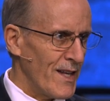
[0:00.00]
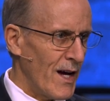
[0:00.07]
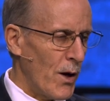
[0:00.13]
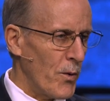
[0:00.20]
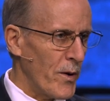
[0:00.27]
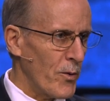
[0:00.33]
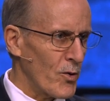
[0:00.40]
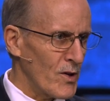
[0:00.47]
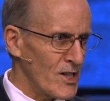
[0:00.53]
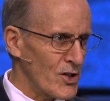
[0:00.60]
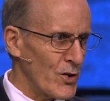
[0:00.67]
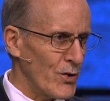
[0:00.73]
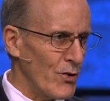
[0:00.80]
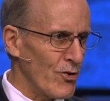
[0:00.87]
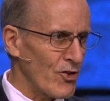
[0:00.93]
Now, we were
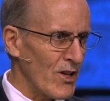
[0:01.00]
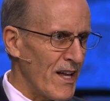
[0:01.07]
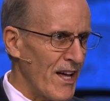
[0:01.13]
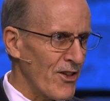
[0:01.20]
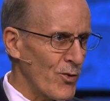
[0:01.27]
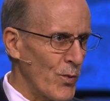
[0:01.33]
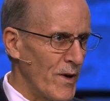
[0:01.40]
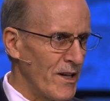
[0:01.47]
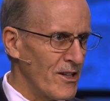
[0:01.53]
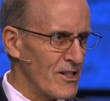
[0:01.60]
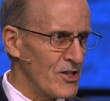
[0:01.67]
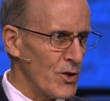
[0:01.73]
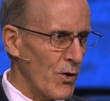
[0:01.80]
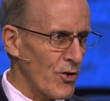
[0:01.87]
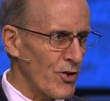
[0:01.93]
introduced last week
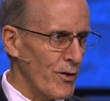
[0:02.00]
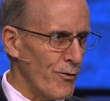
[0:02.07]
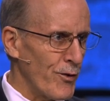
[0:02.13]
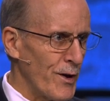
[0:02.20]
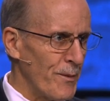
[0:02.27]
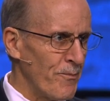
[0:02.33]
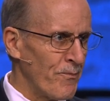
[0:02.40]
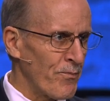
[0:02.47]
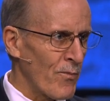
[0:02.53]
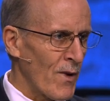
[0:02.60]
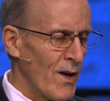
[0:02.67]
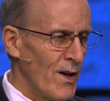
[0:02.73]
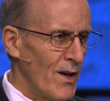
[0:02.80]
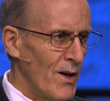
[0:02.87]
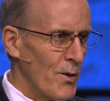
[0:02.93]
to Joseph, and
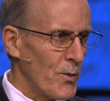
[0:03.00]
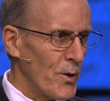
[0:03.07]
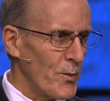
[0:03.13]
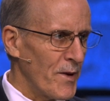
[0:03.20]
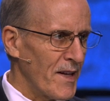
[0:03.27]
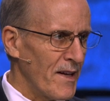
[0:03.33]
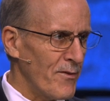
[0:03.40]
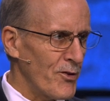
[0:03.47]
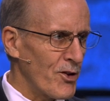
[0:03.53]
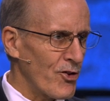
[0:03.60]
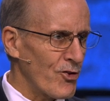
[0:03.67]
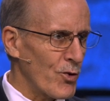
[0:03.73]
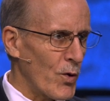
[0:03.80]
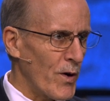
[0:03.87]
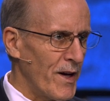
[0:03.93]
when we left the
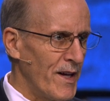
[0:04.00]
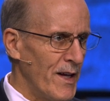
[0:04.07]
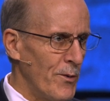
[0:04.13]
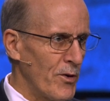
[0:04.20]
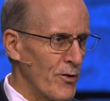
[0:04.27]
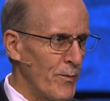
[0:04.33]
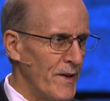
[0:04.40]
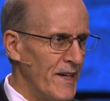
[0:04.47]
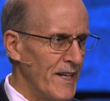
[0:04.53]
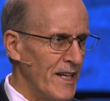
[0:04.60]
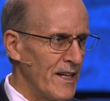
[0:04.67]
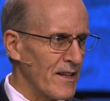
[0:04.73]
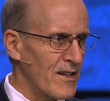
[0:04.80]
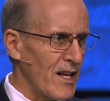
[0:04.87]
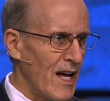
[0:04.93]
story, he was
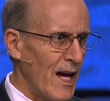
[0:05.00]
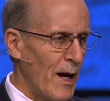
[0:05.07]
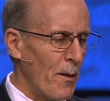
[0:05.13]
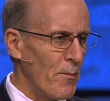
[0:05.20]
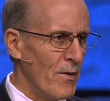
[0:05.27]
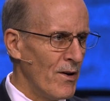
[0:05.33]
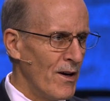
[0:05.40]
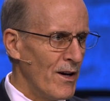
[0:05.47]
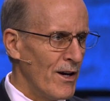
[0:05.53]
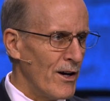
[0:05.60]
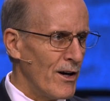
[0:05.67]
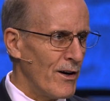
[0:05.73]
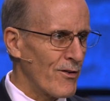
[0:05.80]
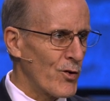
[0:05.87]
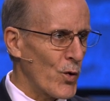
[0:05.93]
beginning a time
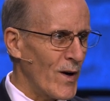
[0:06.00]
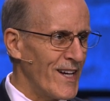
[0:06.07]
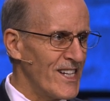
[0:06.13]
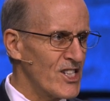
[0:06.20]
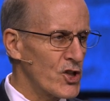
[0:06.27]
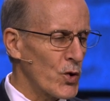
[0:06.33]
of great